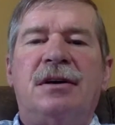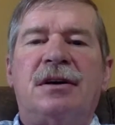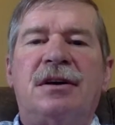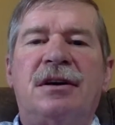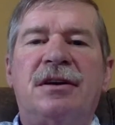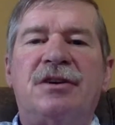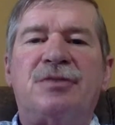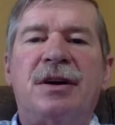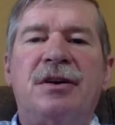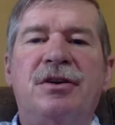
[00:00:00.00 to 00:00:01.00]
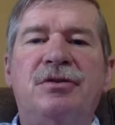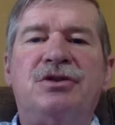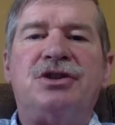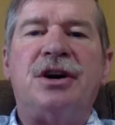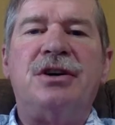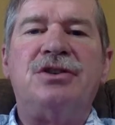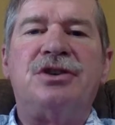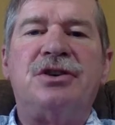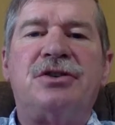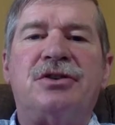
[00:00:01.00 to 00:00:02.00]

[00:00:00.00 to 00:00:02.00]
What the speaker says: Clearly, there's been a huge change in the